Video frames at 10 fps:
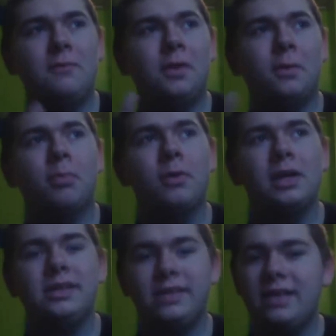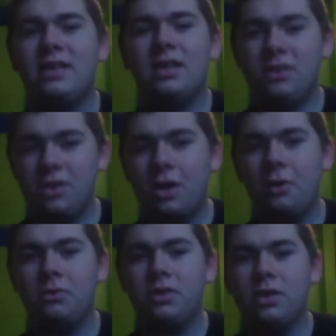and with a pretty decent
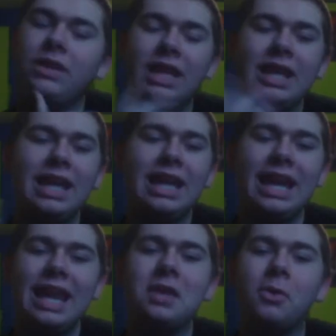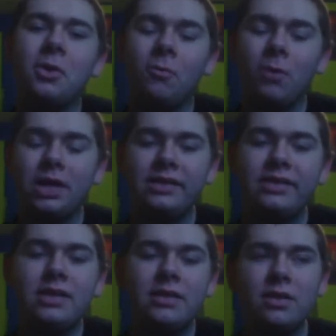note. It ended with a really
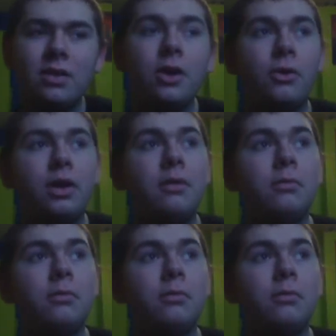decent note.